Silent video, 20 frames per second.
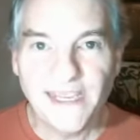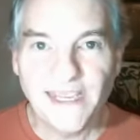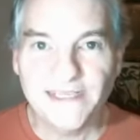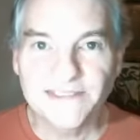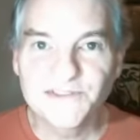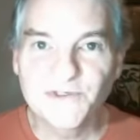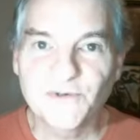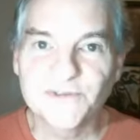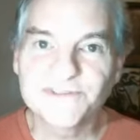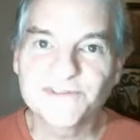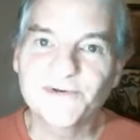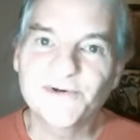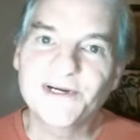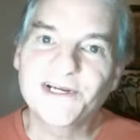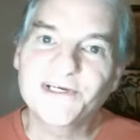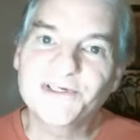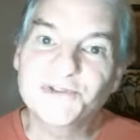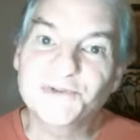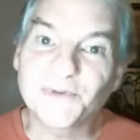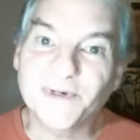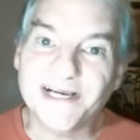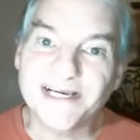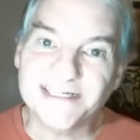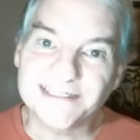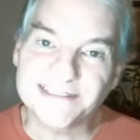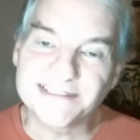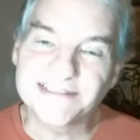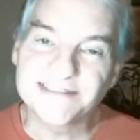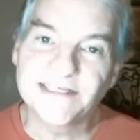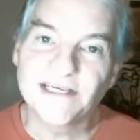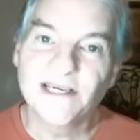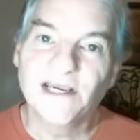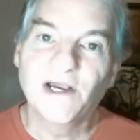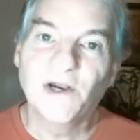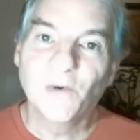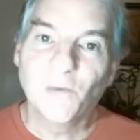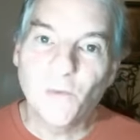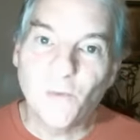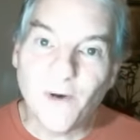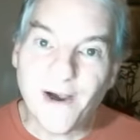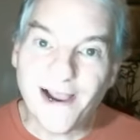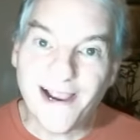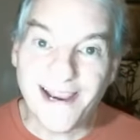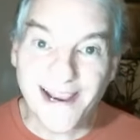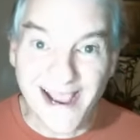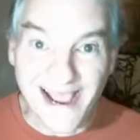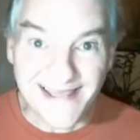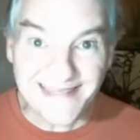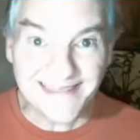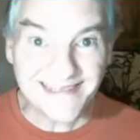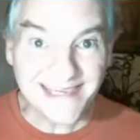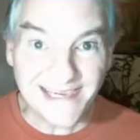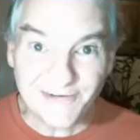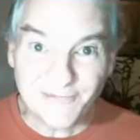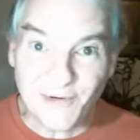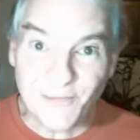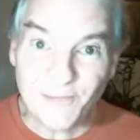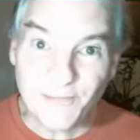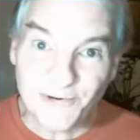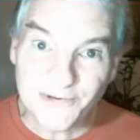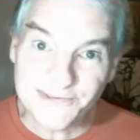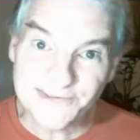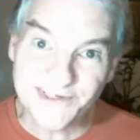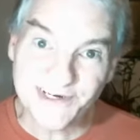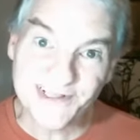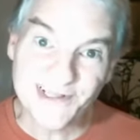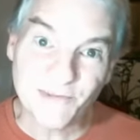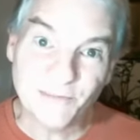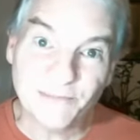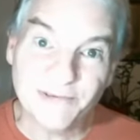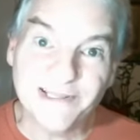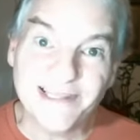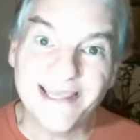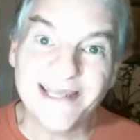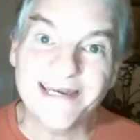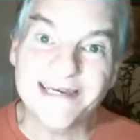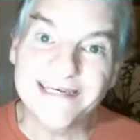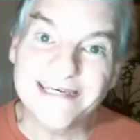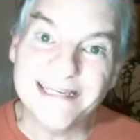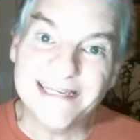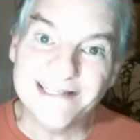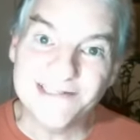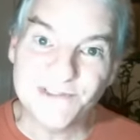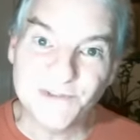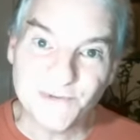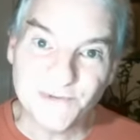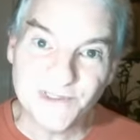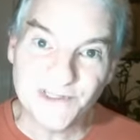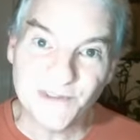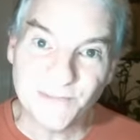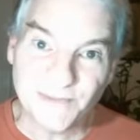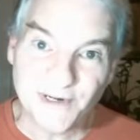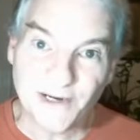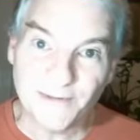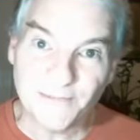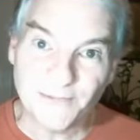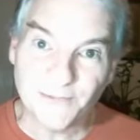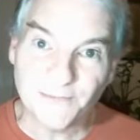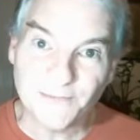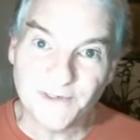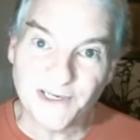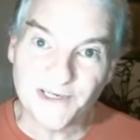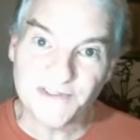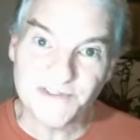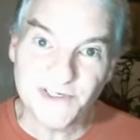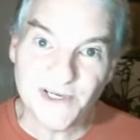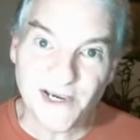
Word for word: And so it's going to address why I think every person on the planet needs to read the Bible because